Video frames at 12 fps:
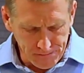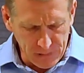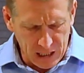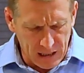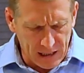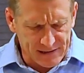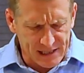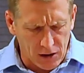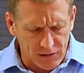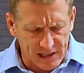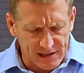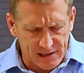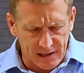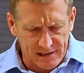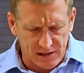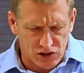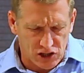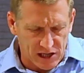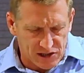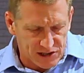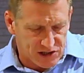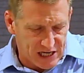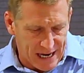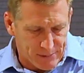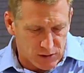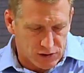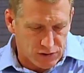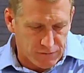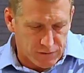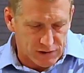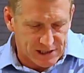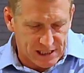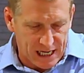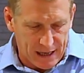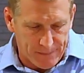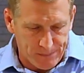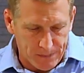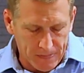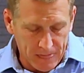And it tells us this in Judges chapter 2, verse 10.